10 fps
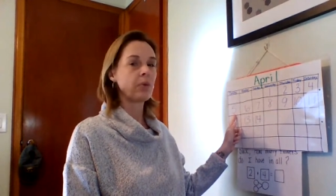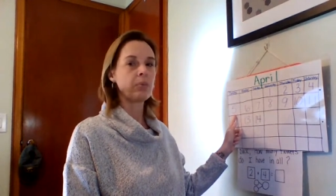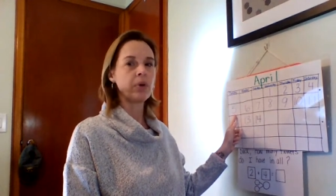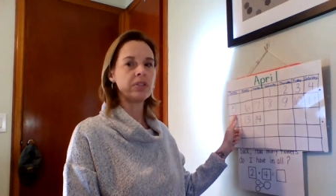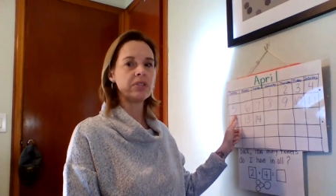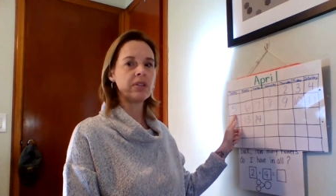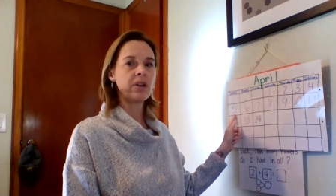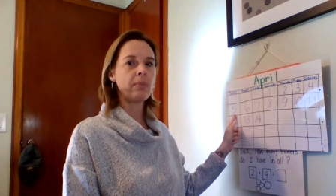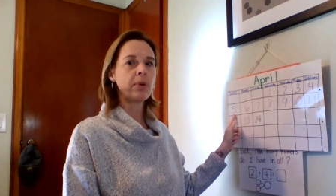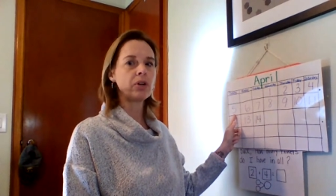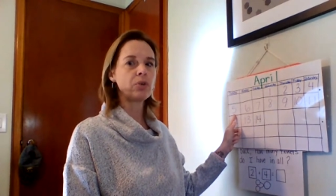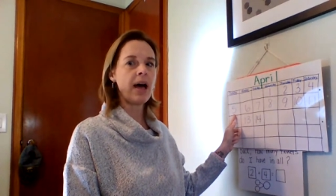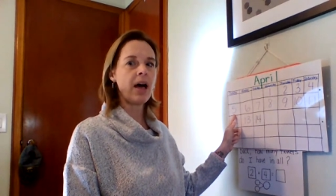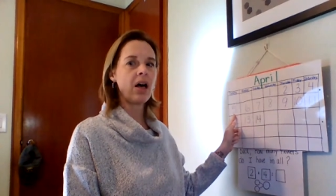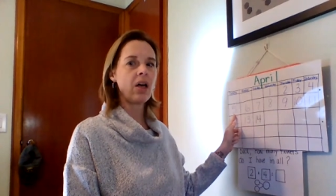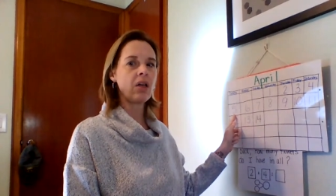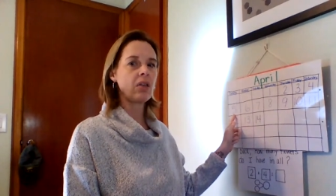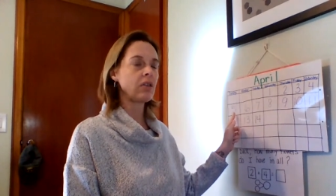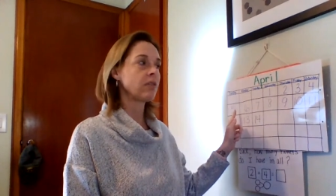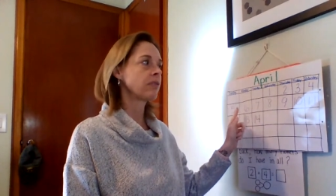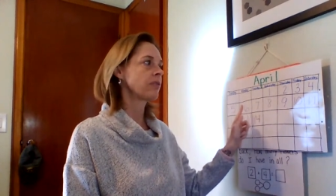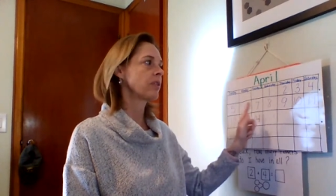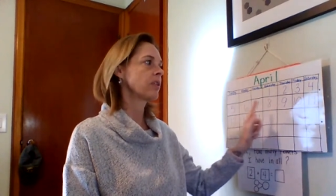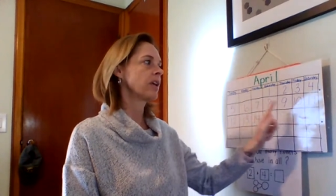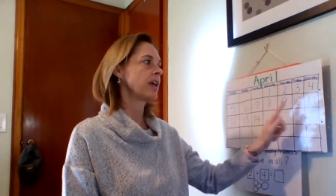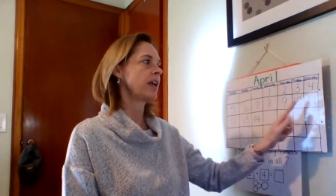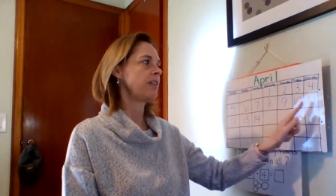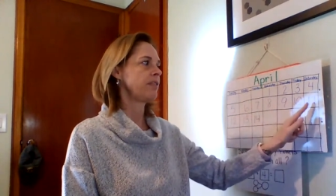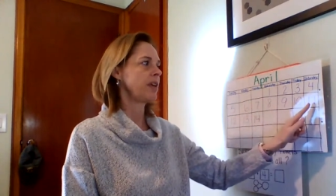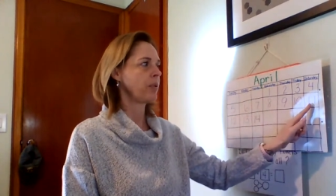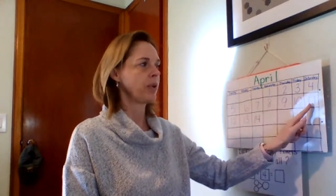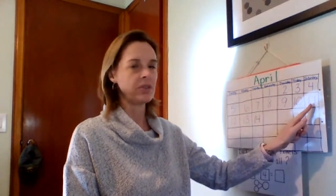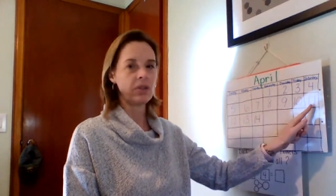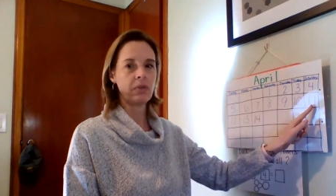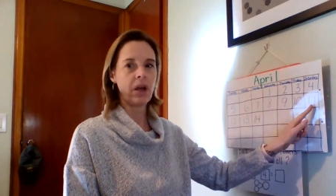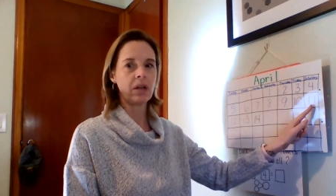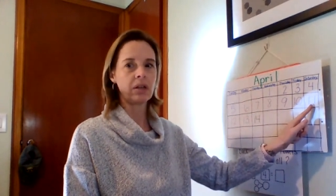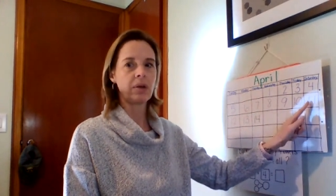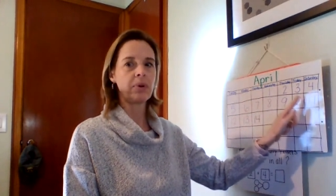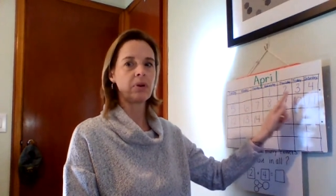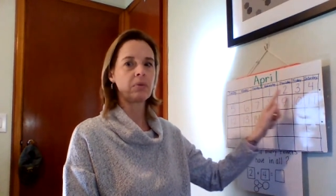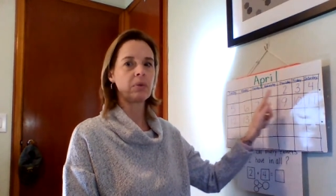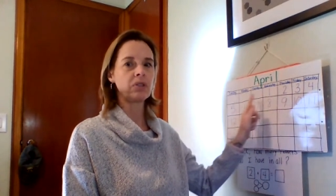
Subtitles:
point to the number 12. If they point to the wrong number, we'll